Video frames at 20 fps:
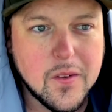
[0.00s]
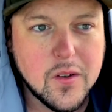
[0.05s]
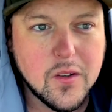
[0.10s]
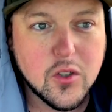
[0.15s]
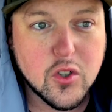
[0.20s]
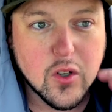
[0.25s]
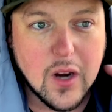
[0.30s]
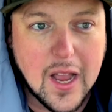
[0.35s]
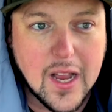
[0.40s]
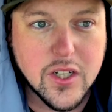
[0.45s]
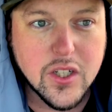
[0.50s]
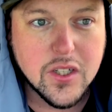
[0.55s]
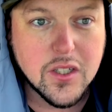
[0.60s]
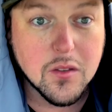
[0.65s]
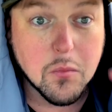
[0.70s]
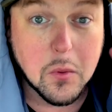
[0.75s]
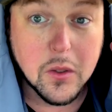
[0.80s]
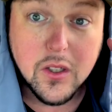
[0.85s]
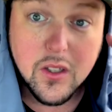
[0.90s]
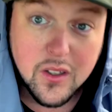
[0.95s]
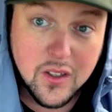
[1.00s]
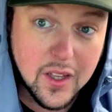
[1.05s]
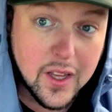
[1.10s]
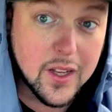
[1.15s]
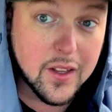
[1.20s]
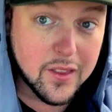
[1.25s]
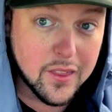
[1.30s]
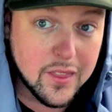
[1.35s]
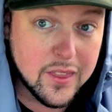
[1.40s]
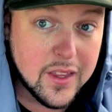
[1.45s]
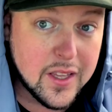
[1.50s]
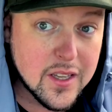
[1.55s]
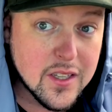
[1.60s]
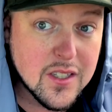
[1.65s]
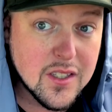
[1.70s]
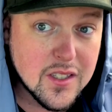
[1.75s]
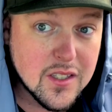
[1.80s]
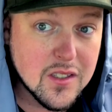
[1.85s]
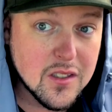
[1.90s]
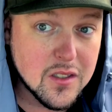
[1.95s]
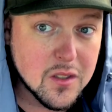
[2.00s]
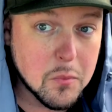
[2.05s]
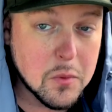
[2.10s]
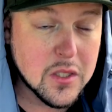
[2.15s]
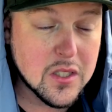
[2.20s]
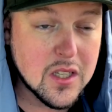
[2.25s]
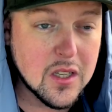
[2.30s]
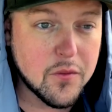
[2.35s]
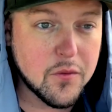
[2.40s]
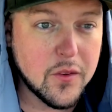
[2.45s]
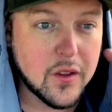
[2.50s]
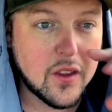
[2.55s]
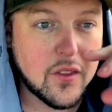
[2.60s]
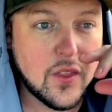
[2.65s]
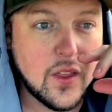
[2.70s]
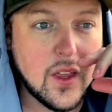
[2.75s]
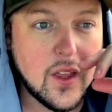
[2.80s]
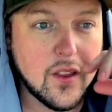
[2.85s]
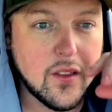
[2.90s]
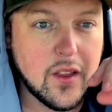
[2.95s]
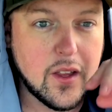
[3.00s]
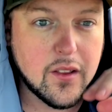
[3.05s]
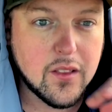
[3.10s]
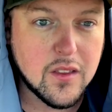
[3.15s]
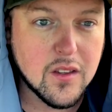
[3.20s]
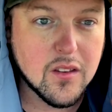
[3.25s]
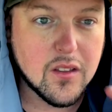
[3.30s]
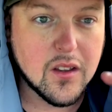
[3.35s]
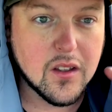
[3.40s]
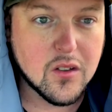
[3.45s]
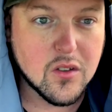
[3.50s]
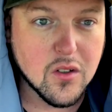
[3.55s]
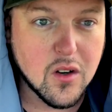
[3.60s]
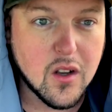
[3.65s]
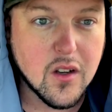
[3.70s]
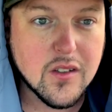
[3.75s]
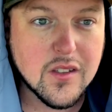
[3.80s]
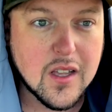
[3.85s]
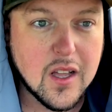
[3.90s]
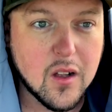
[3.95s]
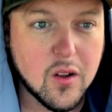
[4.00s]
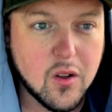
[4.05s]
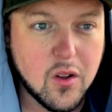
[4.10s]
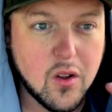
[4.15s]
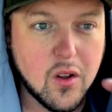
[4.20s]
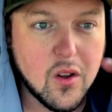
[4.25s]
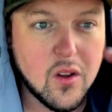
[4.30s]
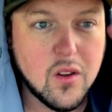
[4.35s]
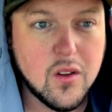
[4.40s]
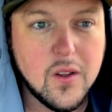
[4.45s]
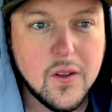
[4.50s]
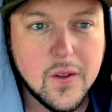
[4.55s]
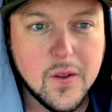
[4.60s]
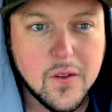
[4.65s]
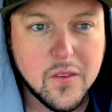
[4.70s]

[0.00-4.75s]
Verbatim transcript: tragedies, but to like this specific thing, like the drugs, the alcohol,